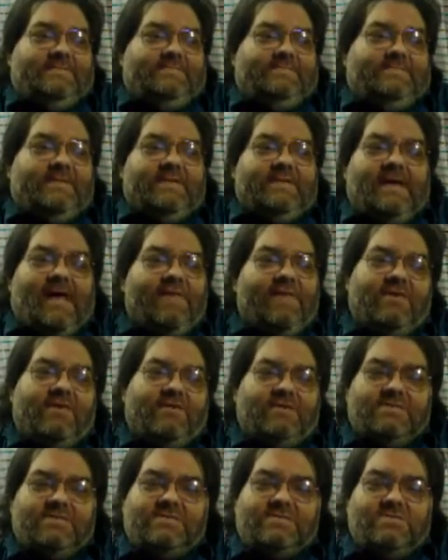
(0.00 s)
But I
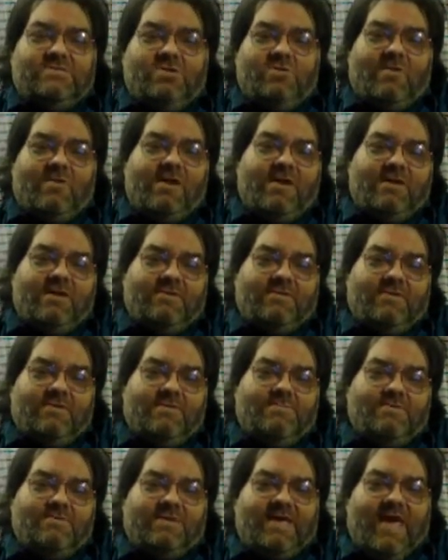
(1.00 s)
think this is great
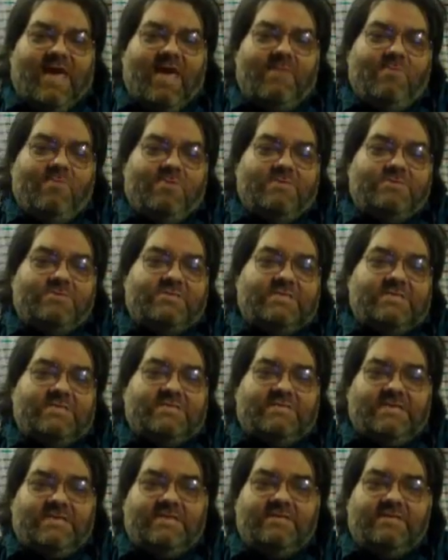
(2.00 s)
for gamers to
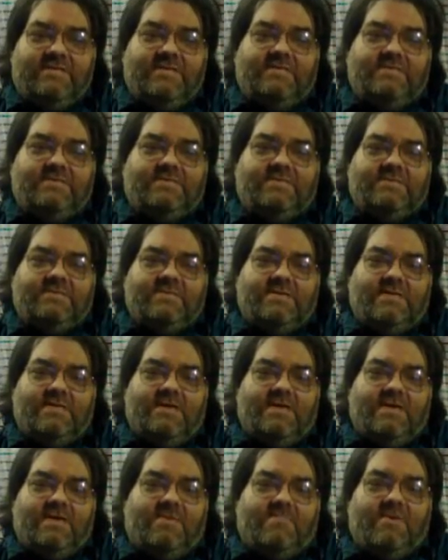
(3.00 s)
see this,
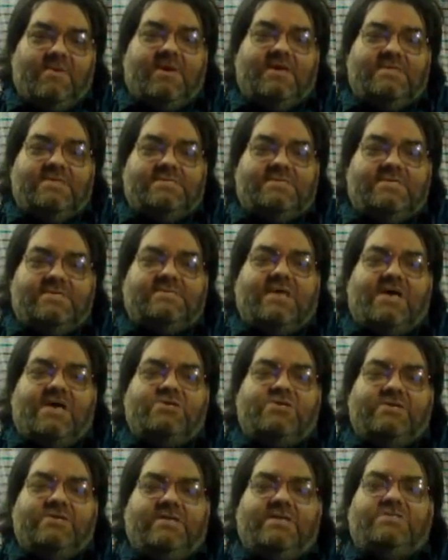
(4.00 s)
because this
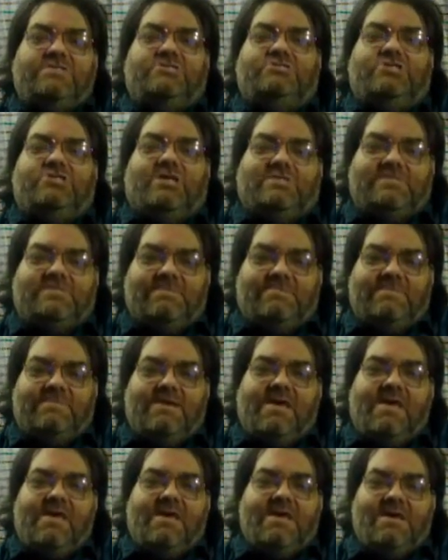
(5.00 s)
actually does
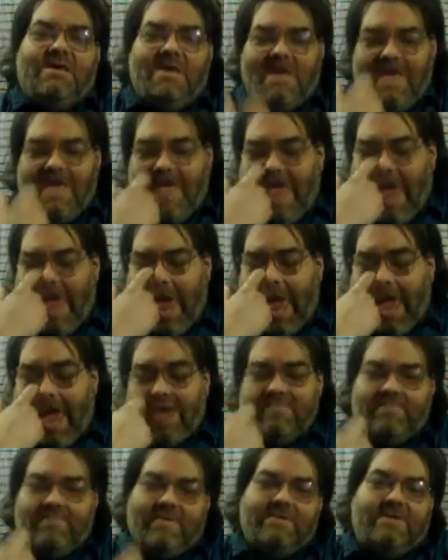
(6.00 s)
justify
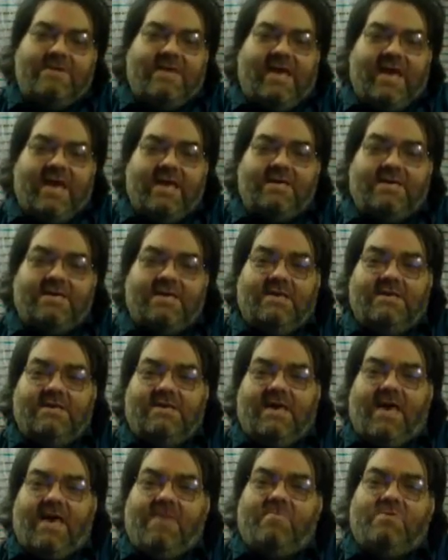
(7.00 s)
and vindicate
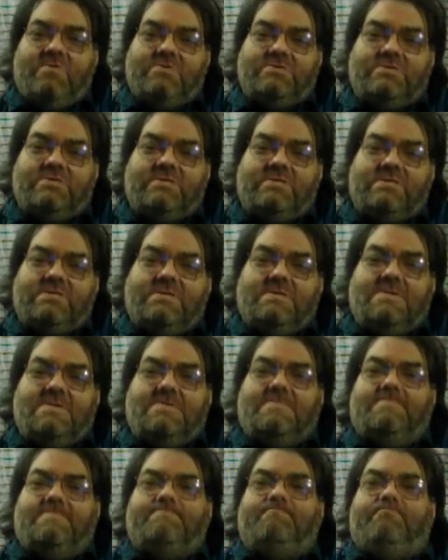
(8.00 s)
gamers
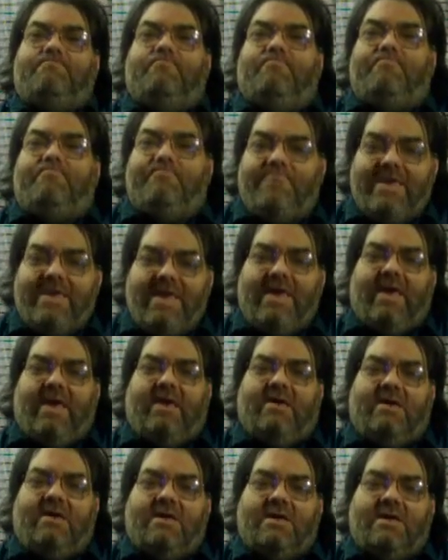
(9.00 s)

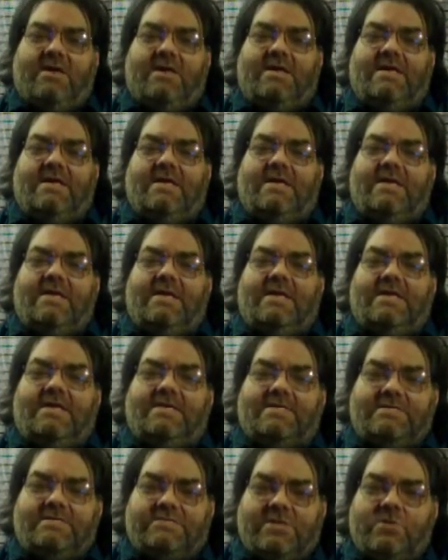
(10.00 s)
being
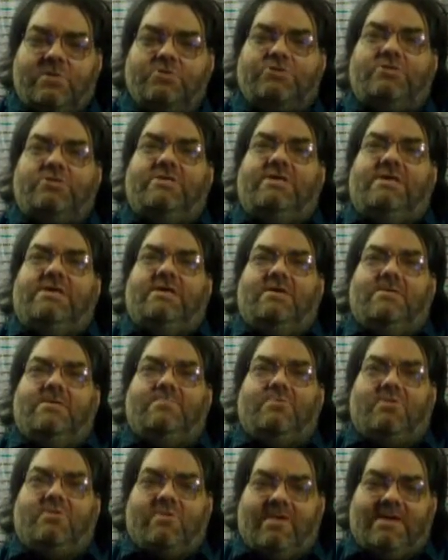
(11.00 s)
socially
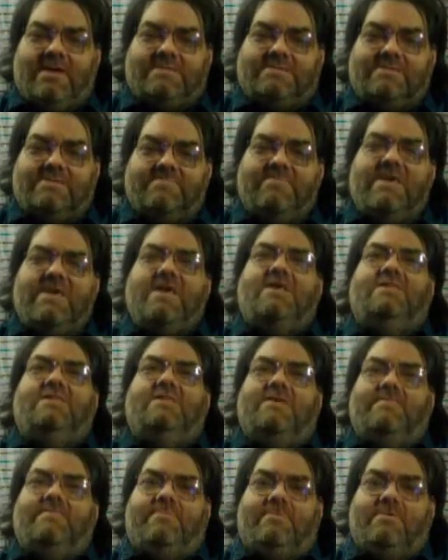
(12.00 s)
progressive, being
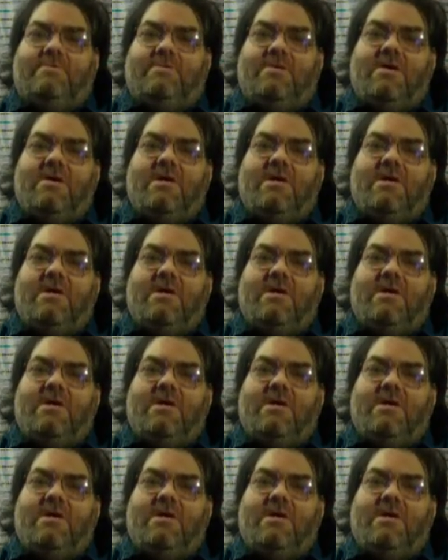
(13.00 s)
liberal.